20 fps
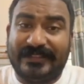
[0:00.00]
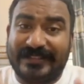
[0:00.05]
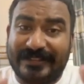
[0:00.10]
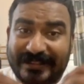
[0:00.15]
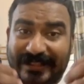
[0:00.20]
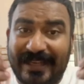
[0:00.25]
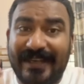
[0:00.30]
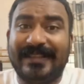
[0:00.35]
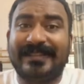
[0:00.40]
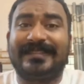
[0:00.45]

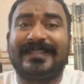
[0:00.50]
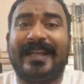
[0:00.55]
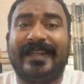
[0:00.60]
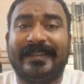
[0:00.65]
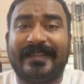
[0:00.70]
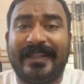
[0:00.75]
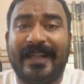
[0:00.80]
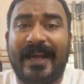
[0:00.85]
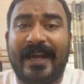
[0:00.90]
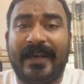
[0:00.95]
tells
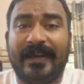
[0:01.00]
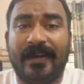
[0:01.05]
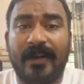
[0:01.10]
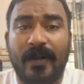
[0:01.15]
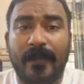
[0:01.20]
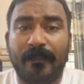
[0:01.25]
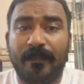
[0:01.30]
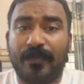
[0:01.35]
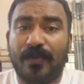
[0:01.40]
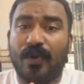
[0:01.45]
us that
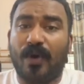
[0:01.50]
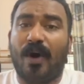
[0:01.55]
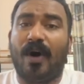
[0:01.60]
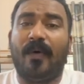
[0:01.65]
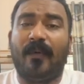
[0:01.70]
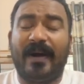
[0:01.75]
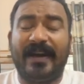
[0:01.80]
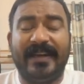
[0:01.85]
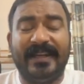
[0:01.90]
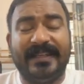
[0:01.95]

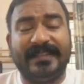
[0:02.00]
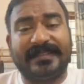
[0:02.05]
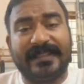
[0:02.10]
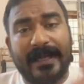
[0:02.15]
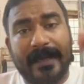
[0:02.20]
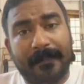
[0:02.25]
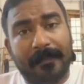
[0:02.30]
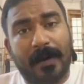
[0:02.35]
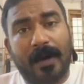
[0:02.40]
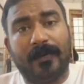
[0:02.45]
no one
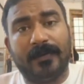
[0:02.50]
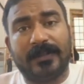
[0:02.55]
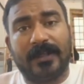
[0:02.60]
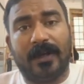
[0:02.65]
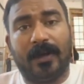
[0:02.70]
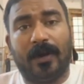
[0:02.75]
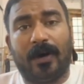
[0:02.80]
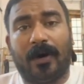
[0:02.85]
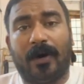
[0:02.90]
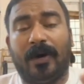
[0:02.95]
is above
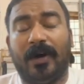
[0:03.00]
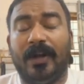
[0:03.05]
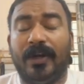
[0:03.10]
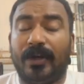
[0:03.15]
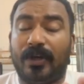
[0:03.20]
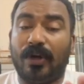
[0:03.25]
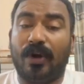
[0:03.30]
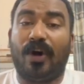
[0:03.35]
the law,